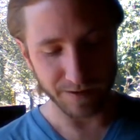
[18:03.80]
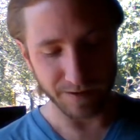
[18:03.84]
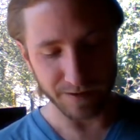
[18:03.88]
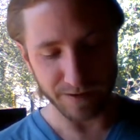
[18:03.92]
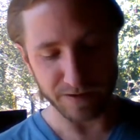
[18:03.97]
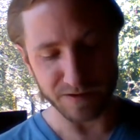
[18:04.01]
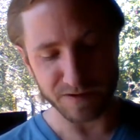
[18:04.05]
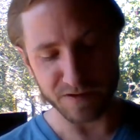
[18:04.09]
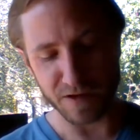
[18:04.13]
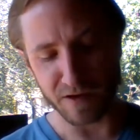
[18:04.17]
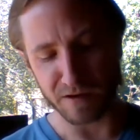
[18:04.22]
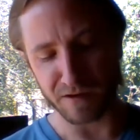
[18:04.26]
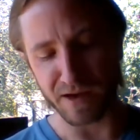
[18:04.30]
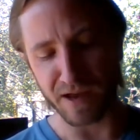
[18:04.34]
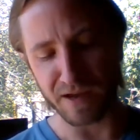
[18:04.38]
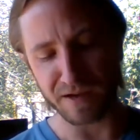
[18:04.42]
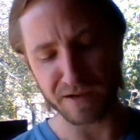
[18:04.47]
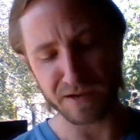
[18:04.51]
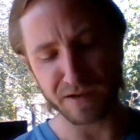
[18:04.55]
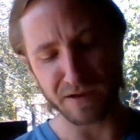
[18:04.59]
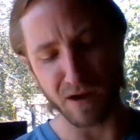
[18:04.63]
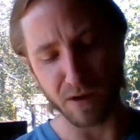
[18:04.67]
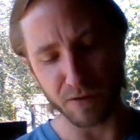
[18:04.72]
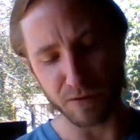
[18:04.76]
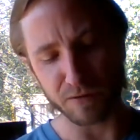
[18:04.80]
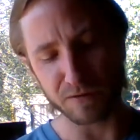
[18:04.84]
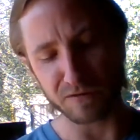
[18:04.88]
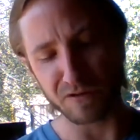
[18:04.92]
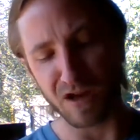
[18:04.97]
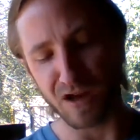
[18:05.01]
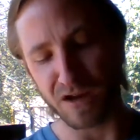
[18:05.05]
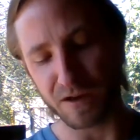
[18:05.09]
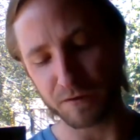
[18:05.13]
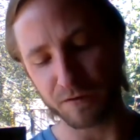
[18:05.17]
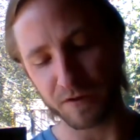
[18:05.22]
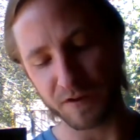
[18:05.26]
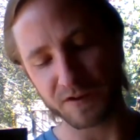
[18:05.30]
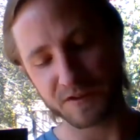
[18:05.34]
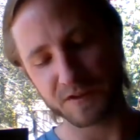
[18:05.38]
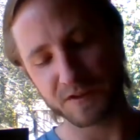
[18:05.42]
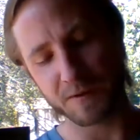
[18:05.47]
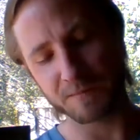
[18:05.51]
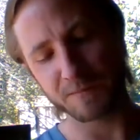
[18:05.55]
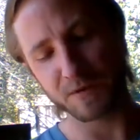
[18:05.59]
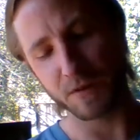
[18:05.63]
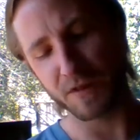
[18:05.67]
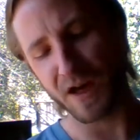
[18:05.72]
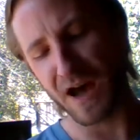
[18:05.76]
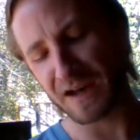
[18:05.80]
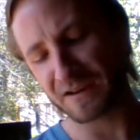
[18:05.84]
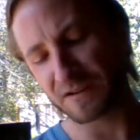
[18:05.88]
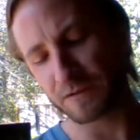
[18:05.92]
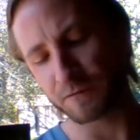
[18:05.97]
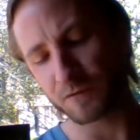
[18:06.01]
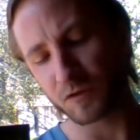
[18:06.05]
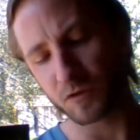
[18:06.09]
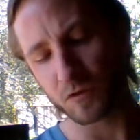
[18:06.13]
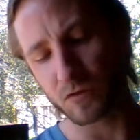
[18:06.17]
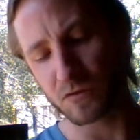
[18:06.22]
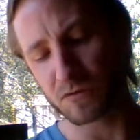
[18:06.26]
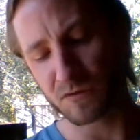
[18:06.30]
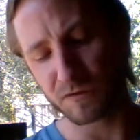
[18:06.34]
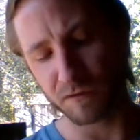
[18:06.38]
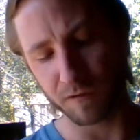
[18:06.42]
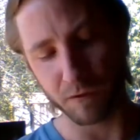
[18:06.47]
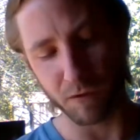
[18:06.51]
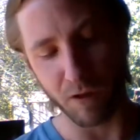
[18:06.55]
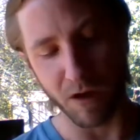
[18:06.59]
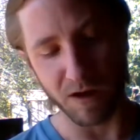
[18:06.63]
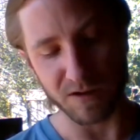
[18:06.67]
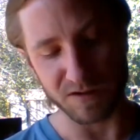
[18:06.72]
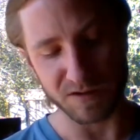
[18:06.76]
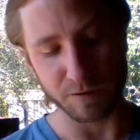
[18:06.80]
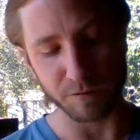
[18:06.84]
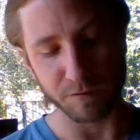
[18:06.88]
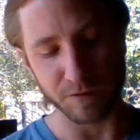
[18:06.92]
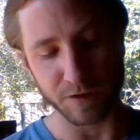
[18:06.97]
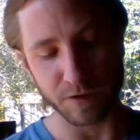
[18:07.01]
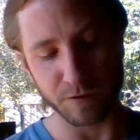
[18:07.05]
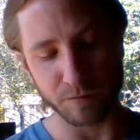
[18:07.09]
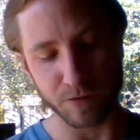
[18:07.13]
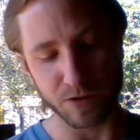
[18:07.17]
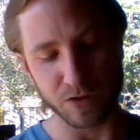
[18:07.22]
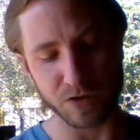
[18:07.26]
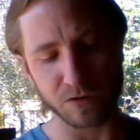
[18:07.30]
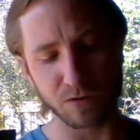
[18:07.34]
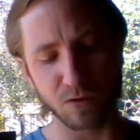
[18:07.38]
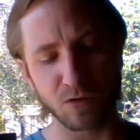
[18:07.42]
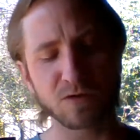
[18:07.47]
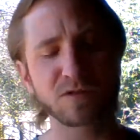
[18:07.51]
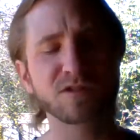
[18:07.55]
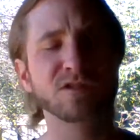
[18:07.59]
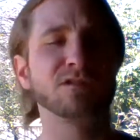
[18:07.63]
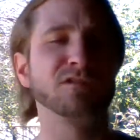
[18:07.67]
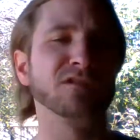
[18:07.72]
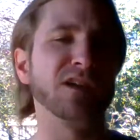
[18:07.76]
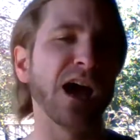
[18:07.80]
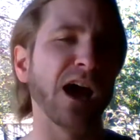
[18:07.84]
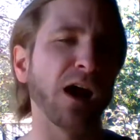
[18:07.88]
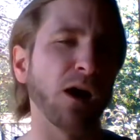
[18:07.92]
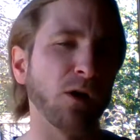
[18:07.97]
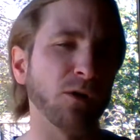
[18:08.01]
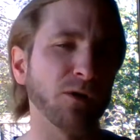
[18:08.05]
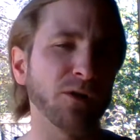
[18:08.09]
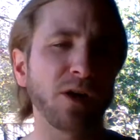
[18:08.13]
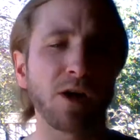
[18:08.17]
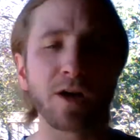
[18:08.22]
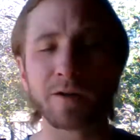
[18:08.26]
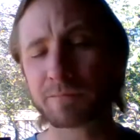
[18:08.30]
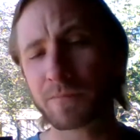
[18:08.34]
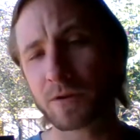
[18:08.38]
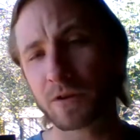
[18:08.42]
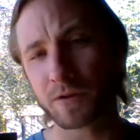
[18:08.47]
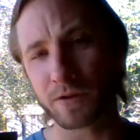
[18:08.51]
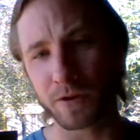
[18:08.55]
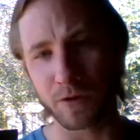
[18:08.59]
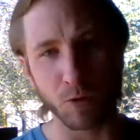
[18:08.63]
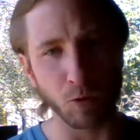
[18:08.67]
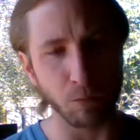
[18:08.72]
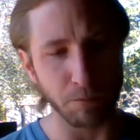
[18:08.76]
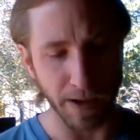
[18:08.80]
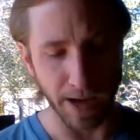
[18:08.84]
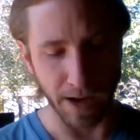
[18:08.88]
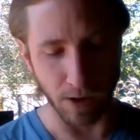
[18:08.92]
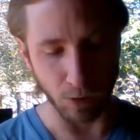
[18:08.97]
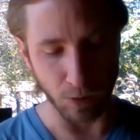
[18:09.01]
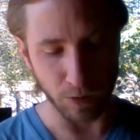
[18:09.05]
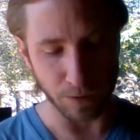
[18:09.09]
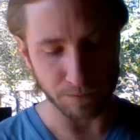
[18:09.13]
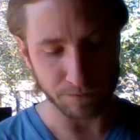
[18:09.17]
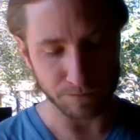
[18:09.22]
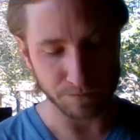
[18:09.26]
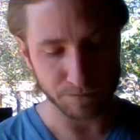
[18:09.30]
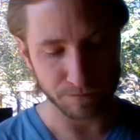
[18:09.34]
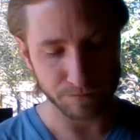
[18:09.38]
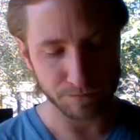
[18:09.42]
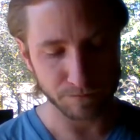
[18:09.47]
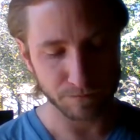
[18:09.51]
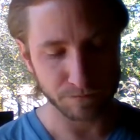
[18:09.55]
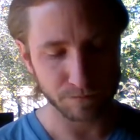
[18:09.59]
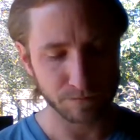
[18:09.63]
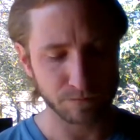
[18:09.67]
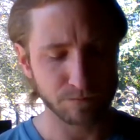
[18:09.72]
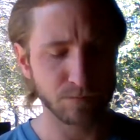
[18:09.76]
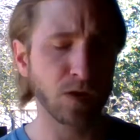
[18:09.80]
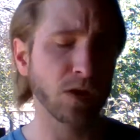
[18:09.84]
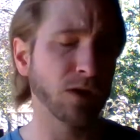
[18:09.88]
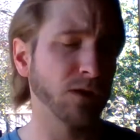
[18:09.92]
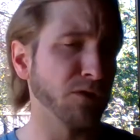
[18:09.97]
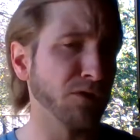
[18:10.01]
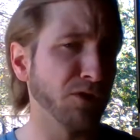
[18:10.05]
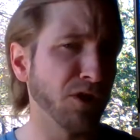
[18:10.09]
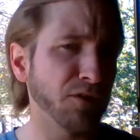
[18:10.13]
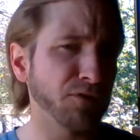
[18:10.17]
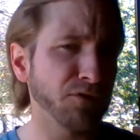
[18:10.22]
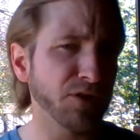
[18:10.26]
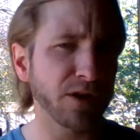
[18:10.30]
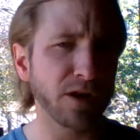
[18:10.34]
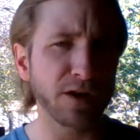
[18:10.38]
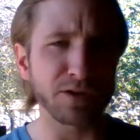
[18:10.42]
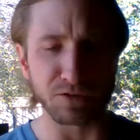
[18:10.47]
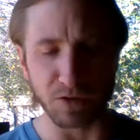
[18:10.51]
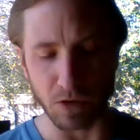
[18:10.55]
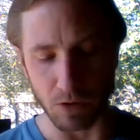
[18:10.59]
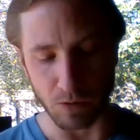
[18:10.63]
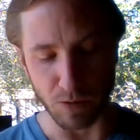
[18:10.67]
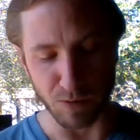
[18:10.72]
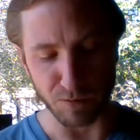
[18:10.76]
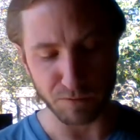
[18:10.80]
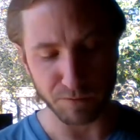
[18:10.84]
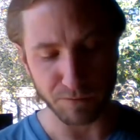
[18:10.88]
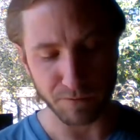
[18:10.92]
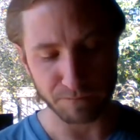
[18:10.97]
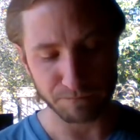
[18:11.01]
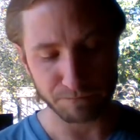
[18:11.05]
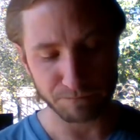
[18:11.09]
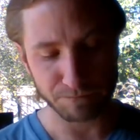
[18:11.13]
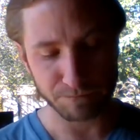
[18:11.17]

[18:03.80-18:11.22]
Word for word: Is there any other life except that of true philosophy which looks down on political power? None that I know of.